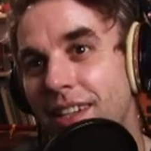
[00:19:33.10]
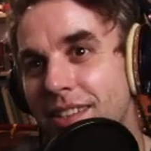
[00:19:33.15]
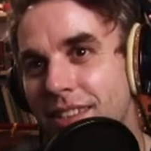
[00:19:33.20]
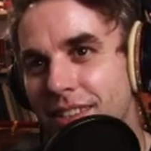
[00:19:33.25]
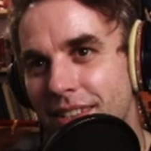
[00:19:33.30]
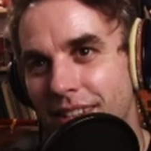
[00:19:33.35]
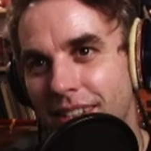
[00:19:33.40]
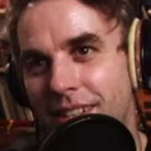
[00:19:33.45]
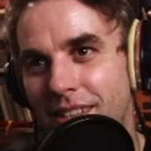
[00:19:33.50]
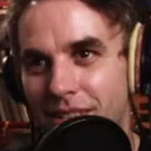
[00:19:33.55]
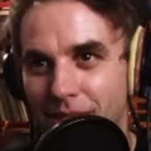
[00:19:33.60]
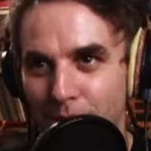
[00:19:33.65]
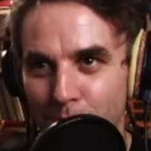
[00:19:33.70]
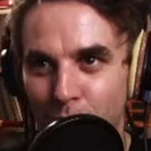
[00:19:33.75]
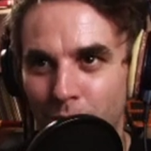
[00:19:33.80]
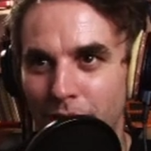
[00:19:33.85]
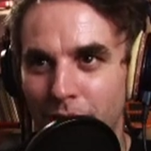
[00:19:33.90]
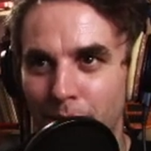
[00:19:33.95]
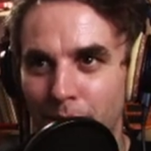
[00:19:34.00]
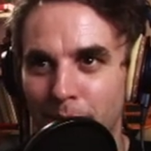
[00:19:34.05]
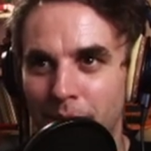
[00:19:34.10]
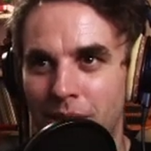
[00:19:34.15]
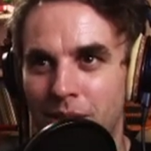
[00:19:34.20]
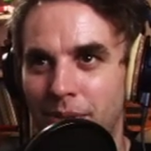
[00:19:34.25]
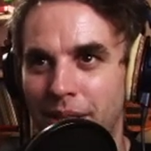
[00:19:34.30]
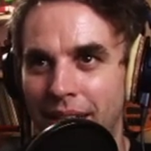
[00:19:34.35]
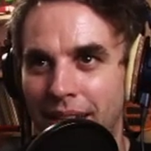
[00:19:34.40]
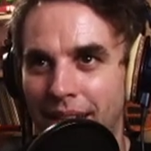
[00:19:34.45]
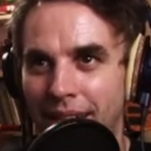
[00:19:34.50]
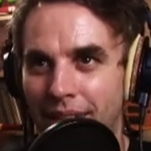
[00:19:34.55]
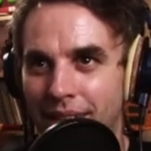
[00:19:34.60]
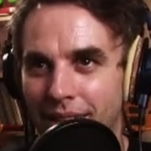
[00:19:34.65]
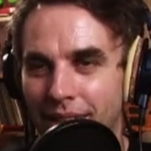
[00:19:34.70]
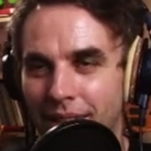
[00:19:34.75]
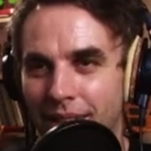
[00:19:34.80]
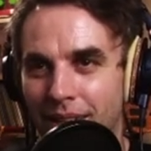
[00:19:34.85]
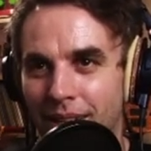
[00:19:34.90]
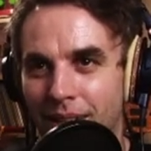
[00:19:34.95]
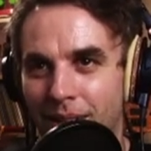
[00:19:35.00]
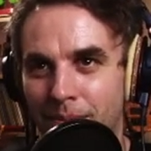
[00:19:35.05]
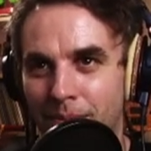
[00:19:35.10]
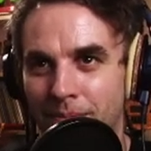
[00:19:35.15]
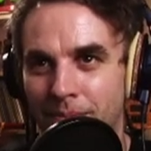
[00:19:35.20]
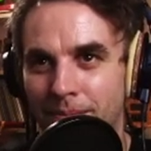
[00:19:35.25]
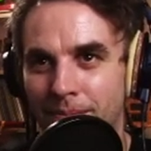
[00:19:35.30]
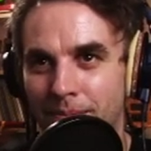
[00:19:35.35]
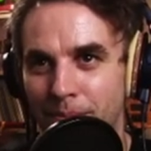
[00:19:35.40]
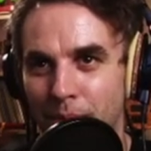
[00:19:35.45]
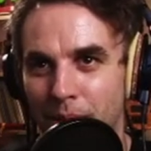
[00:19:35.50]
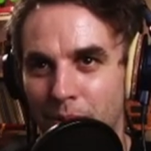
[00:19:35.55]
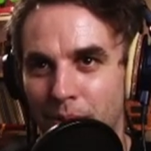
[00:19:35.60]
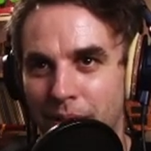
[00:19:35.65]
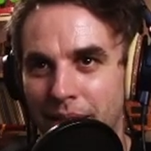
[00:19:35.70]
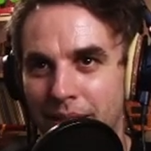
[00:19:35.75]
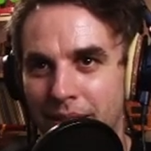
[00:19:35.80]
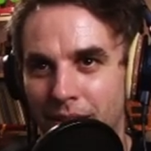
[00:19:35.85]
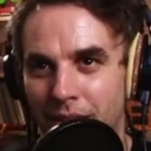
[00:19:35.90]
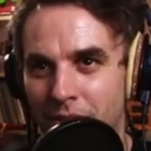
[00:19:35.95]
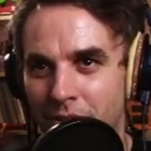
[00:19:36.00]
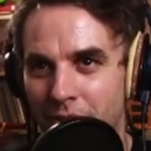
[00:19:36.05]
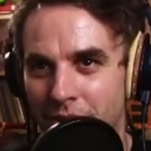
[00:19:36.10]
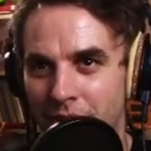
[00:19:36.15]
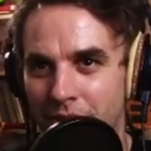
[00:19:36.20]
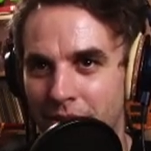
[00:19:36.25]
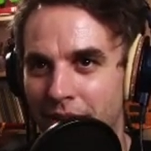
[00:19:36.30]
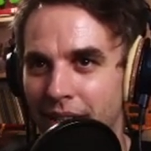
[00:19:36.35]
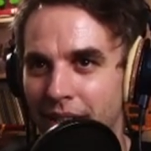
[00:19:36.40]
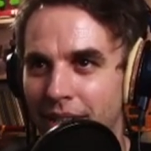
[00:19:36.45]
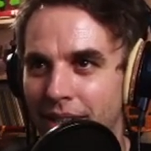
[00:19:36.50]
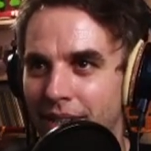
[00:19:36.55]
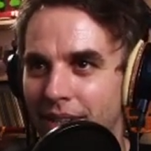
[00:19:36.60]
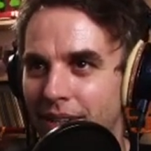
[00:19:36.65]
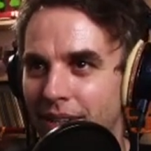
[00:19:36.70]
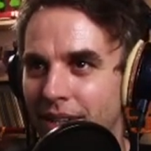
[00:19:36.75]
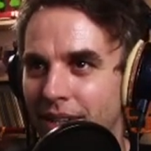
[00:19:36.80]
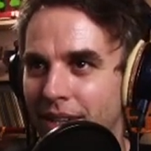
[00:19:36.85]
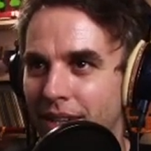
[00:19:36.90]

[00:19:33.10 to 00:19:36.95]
It's the border between territories, right?